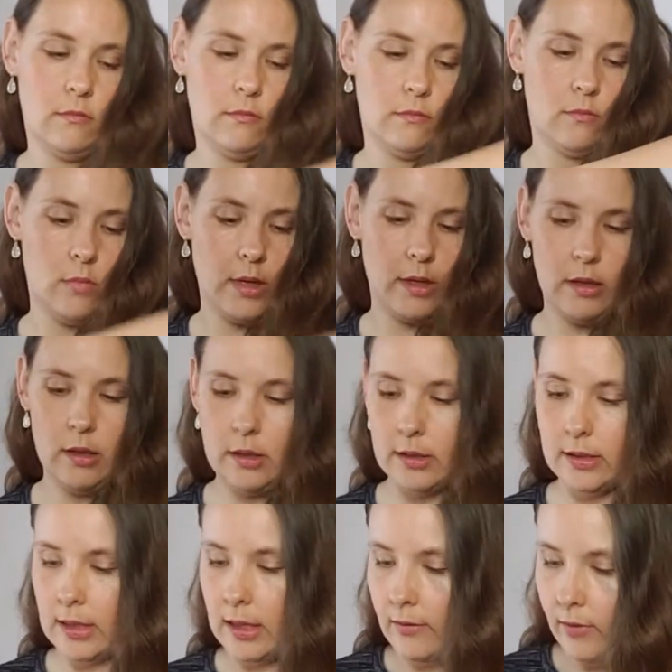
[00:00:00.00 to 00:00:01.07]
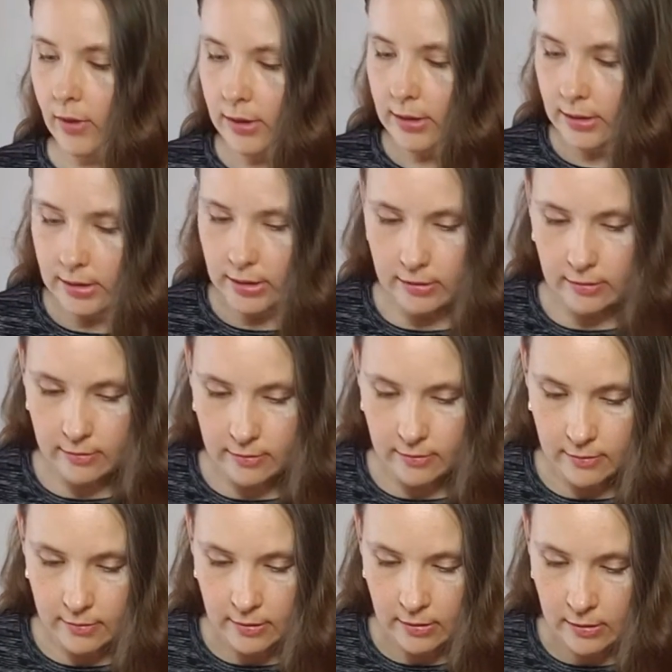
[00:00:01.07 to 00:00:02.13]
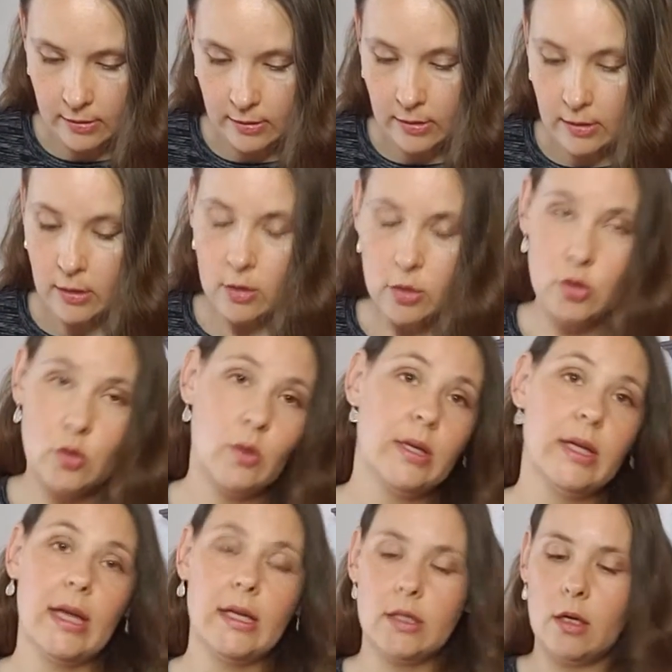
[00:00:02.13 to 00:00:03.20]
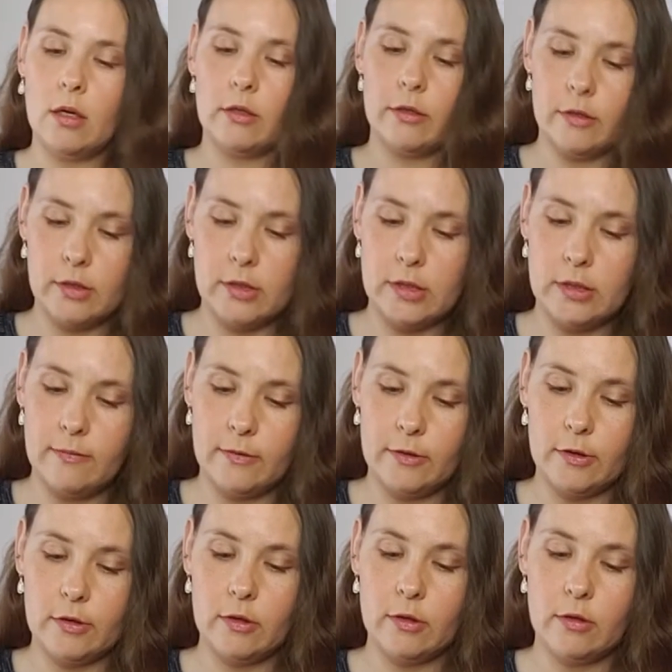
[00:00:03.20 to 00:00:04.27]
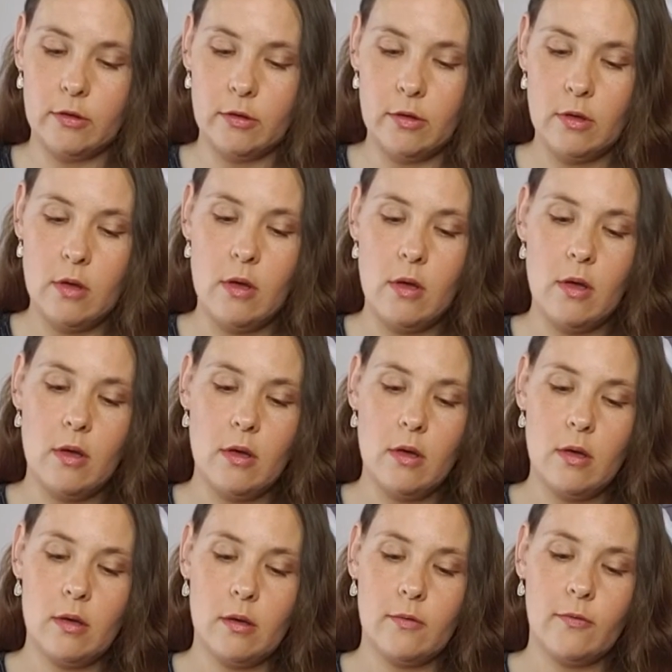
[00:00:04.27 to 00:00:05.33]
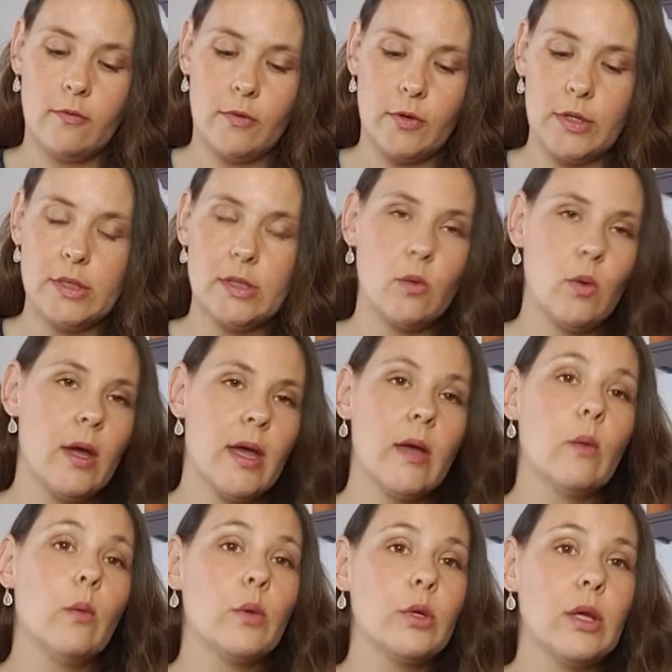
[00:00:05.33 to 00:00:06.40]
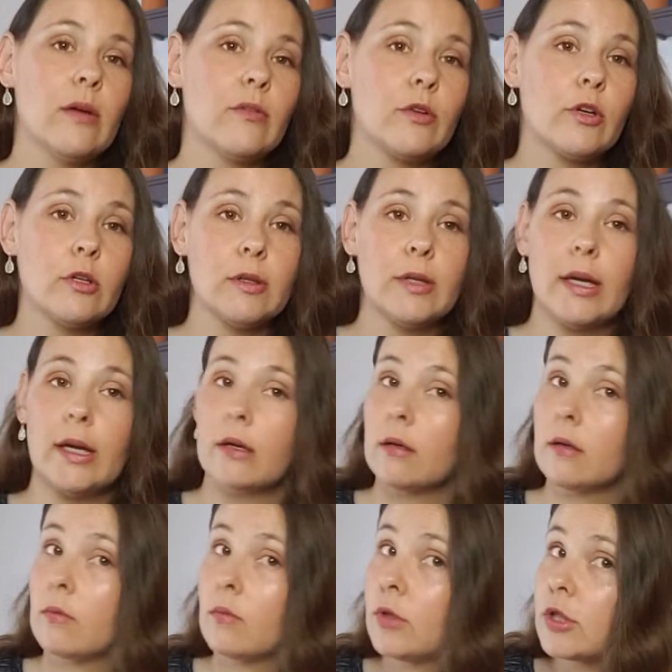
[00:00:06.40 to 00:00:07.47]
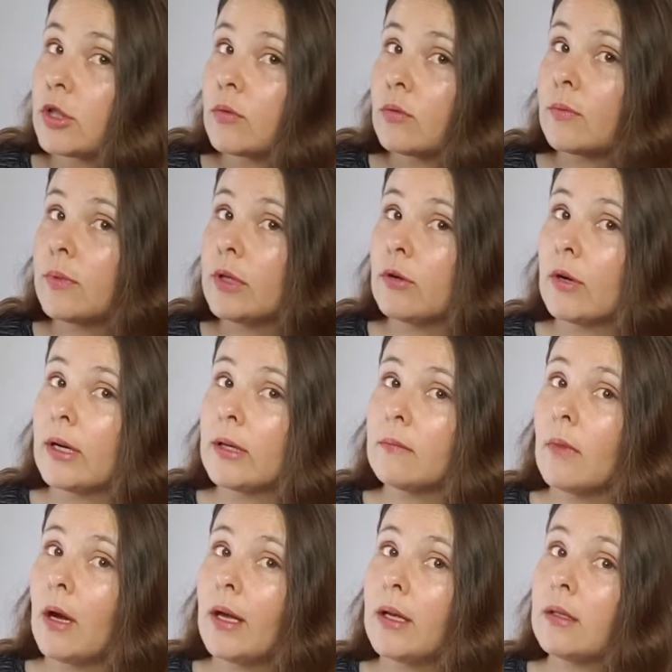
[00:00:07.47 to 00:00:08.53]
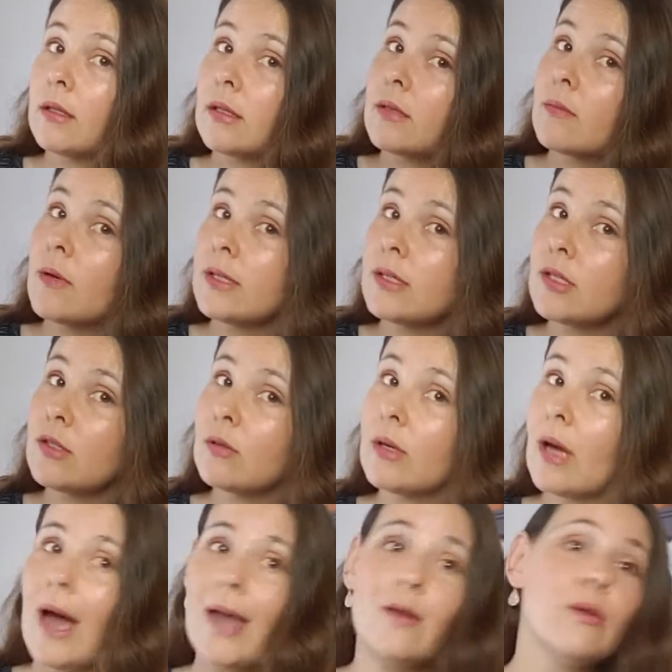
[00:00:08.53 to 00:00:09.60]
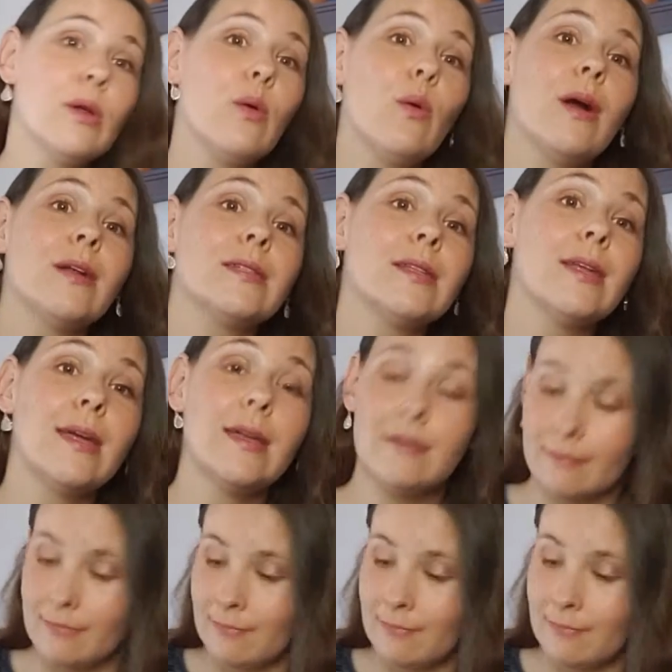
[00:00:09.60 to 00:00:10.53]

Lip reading: my goodness, can't find it. $28. It's for frizz away when you have curly hair, which would be great in mine because mine's doing I don't know what today.